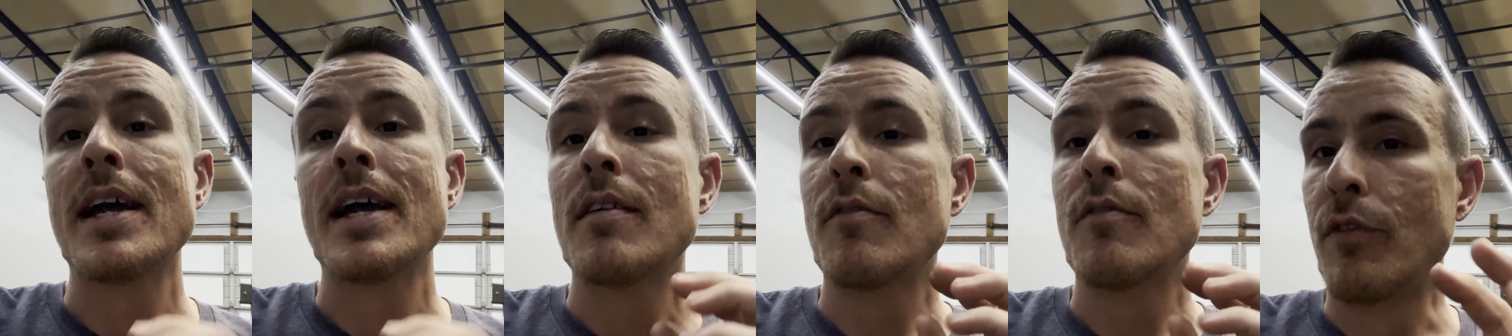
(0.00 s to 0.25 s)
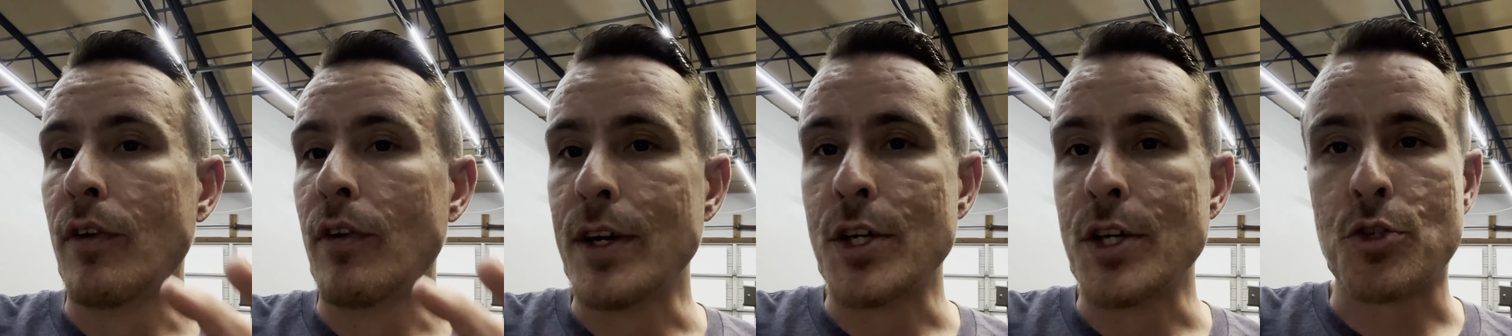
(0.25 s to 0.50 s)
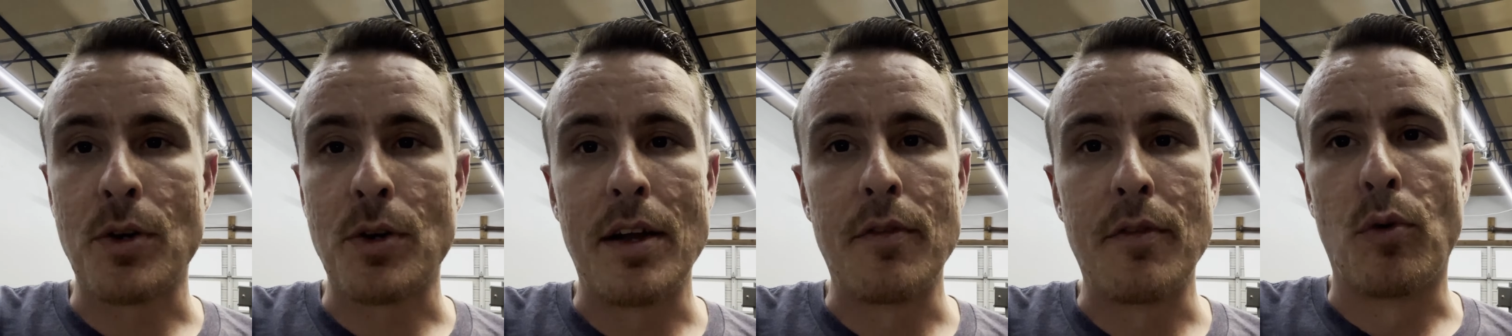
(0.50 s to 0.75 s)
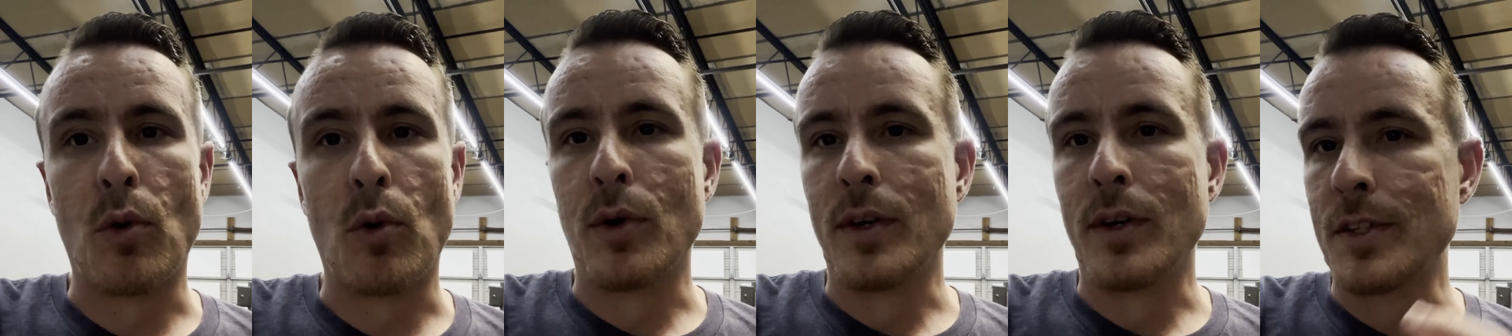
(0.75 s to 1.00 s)
Very
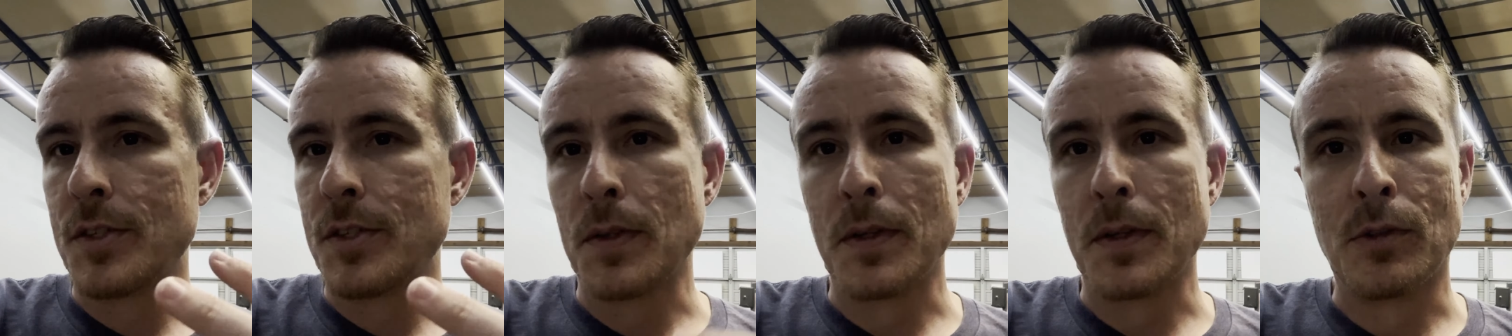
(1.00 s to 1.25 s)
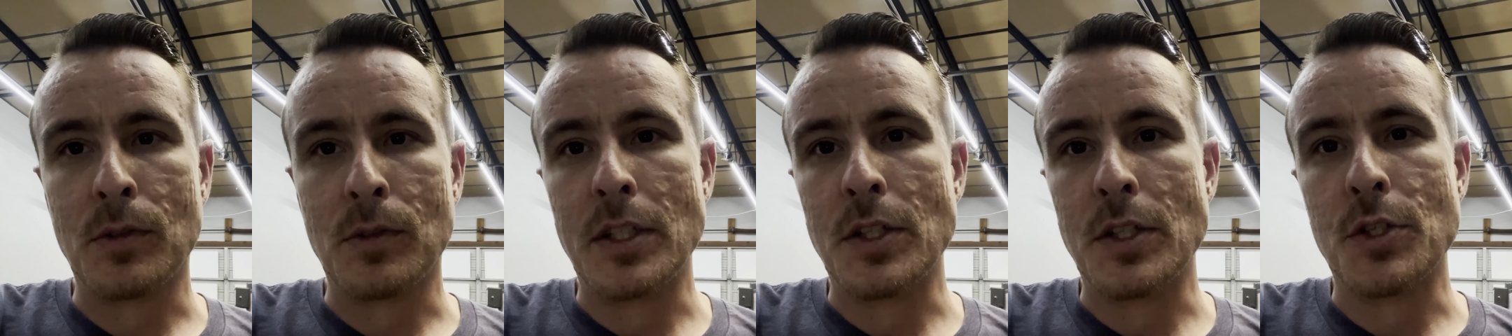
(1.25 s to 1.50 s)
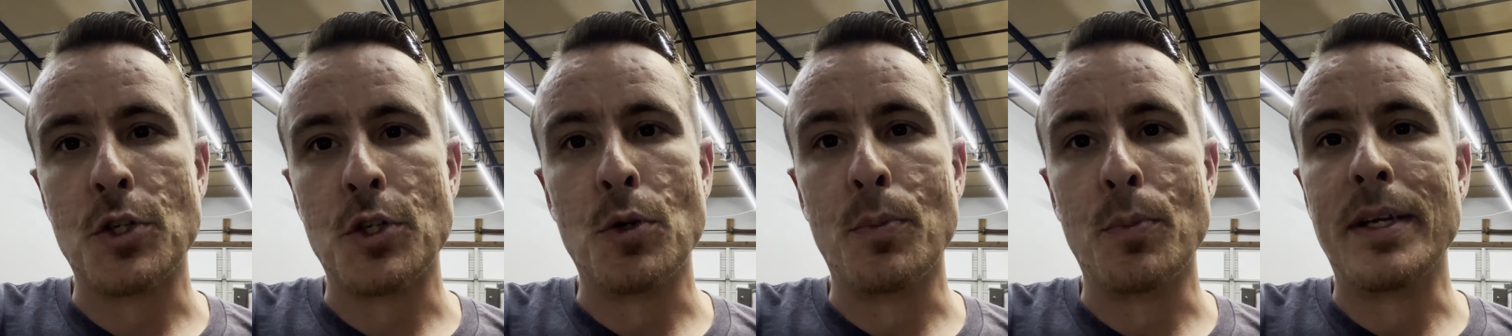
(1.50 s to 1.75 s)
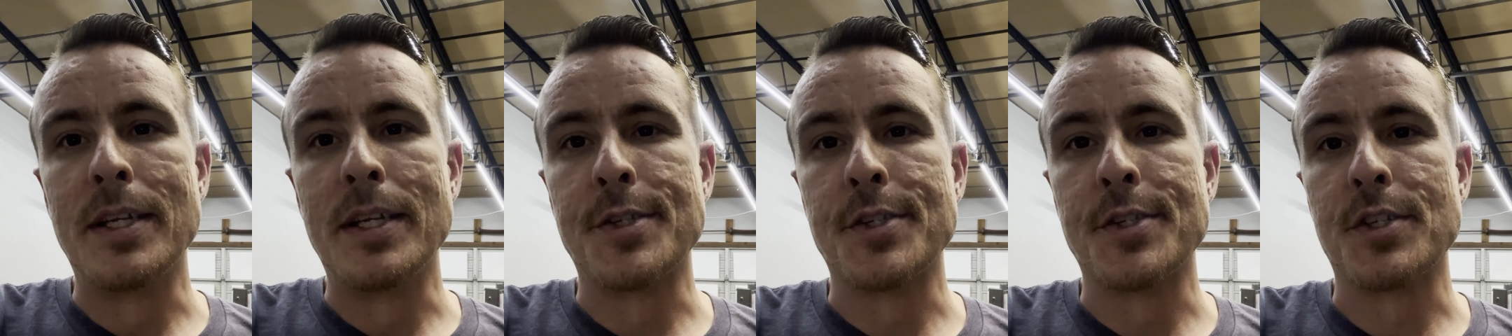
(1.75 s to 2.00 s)
straightforward. It's literally the two
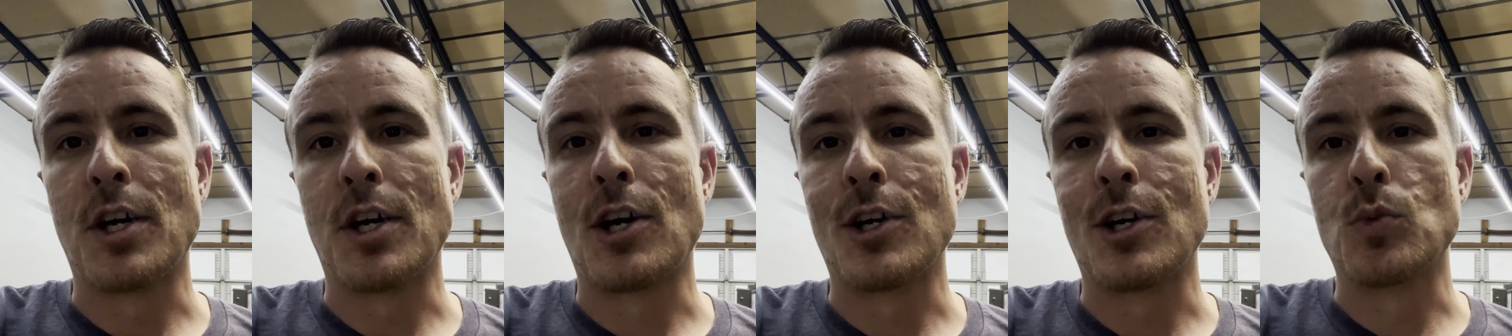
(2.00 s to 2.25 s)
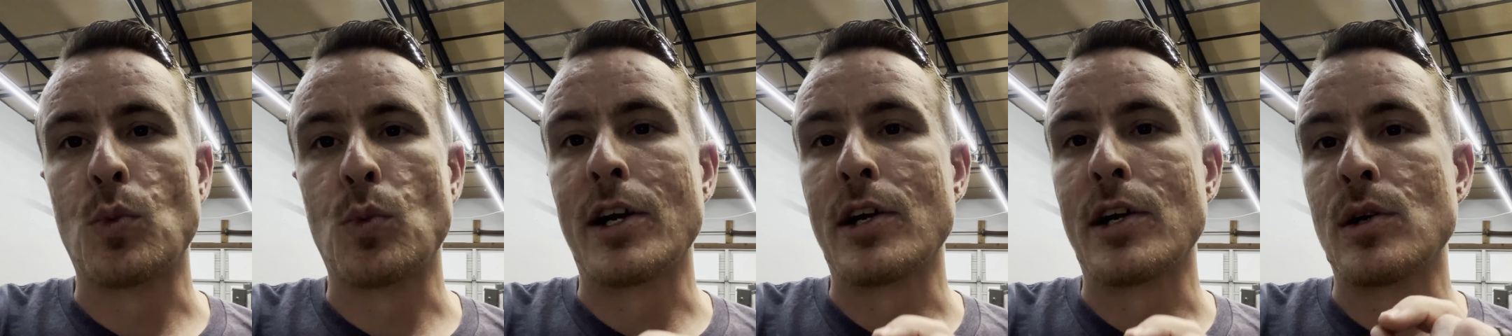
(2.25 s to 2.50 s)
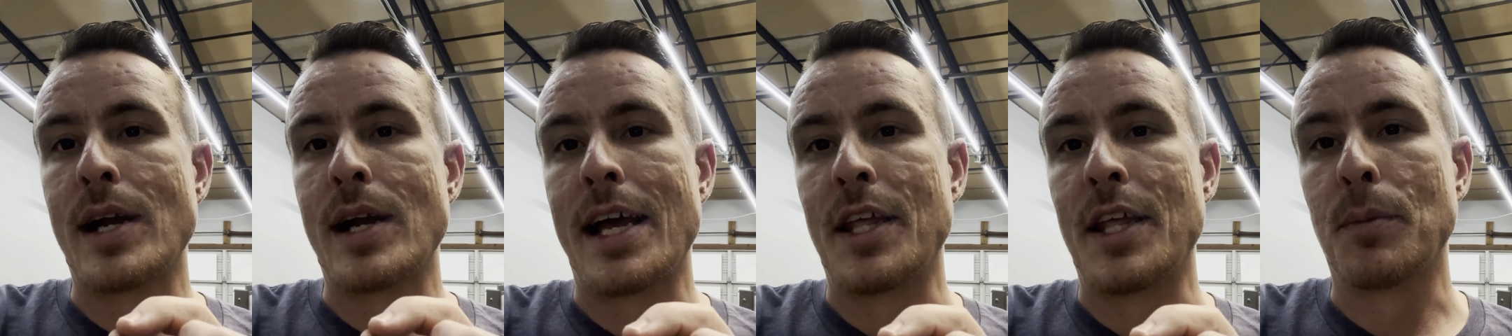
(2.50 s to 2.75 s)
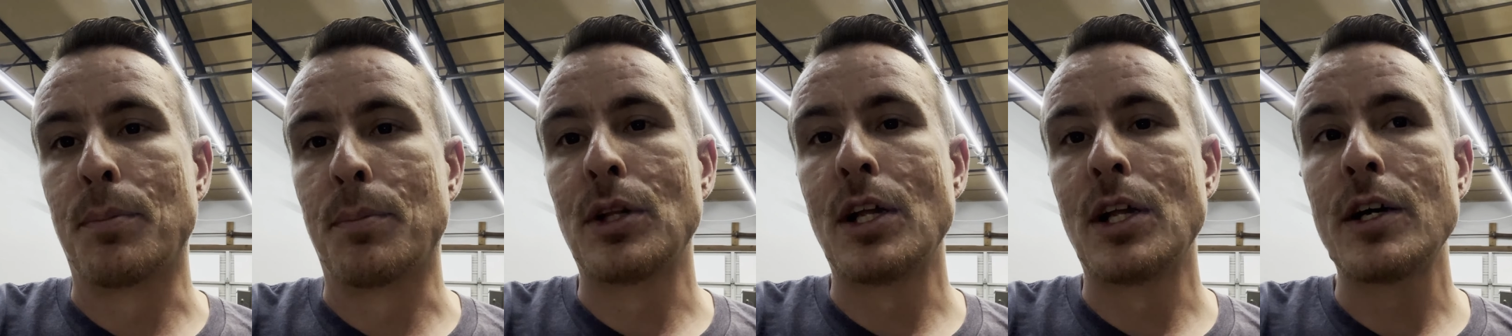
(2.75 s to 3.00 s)
pieces of hardware and
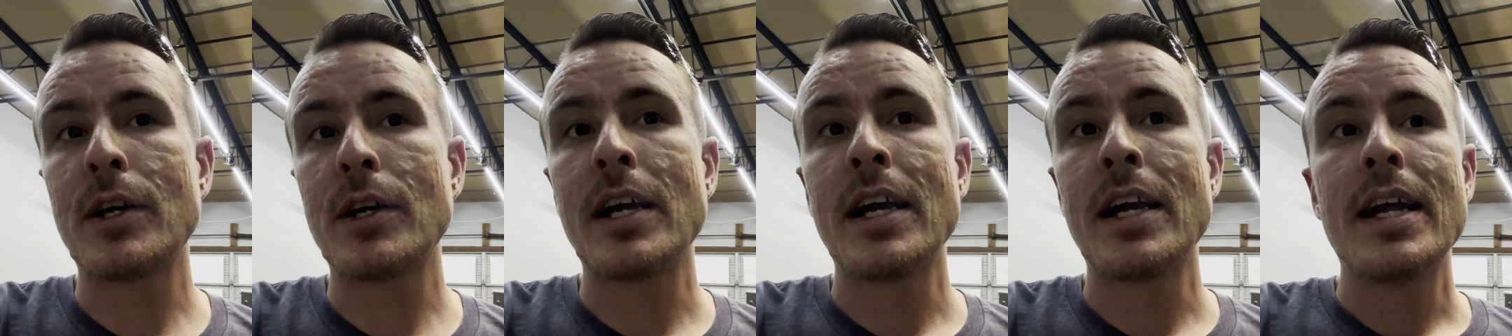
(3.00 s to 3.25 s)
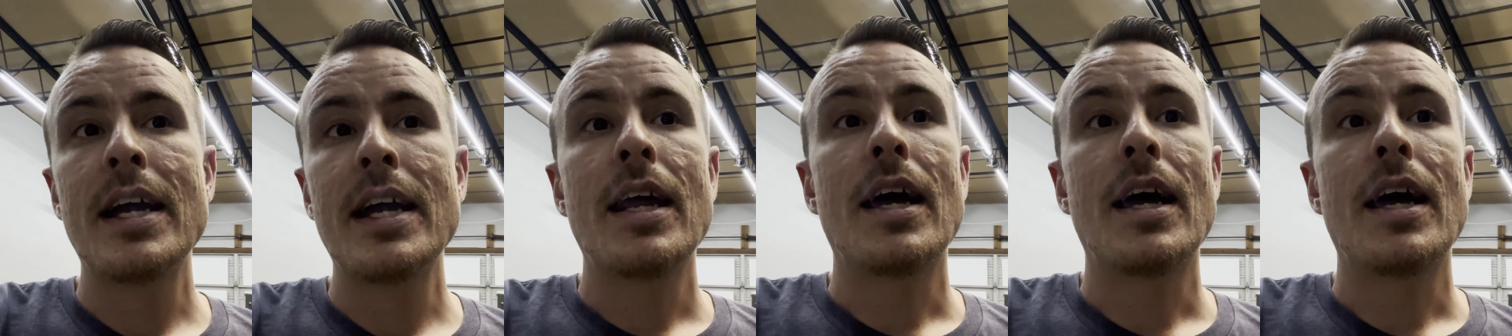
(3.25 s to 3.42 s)
the plug,